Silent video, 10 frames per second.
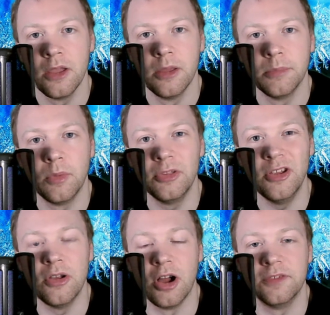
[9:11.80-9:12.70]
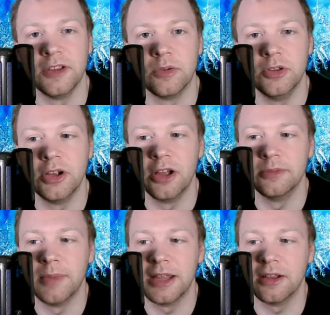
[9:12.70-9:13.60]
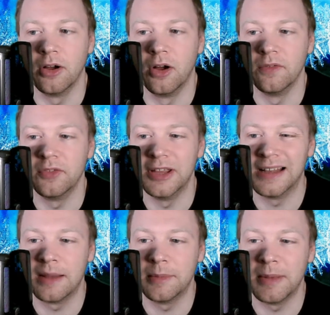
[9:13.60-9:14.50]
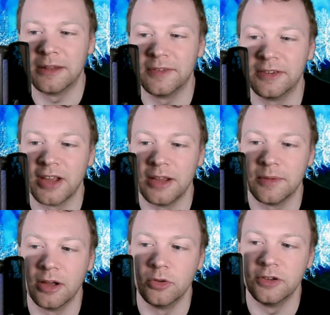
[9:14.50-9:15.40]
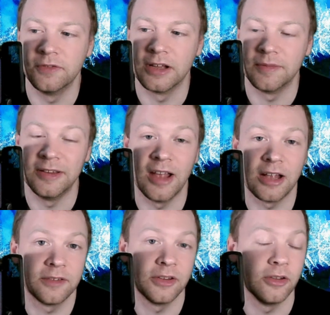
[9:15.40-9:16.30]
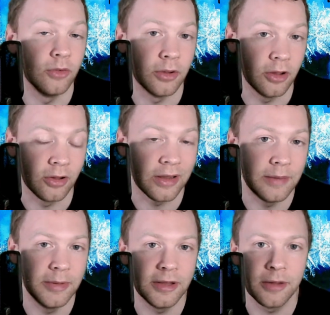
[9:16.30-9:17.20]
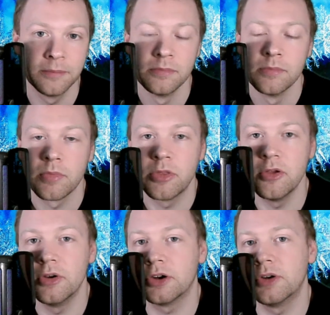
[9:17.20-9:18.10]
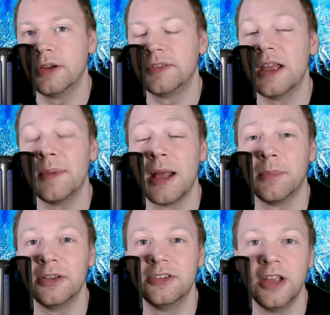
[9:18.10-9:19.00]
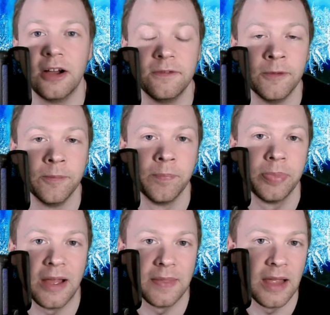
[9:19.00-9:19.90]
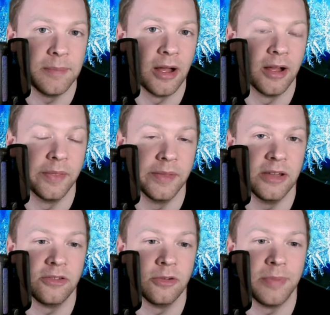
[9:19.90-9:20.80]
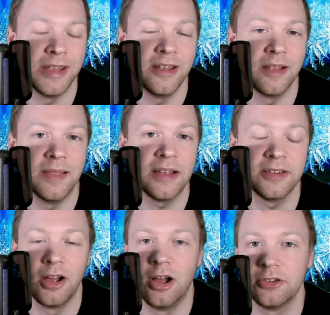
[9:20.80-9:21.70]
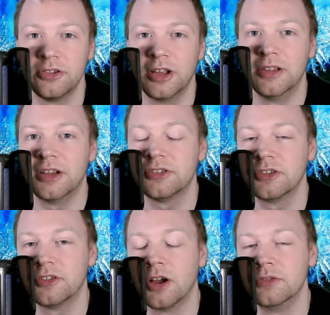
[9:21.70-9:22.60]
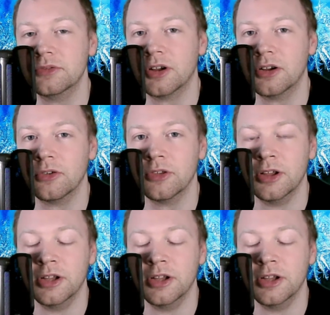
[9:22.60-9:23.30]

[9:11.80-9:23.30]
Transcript: But what do you guys think? What do you guys make of the claimant benefit scapegoat? What do you think of these activists who are claiming that? Do you agree with them and myself that Labour need to be less harsh and less tone on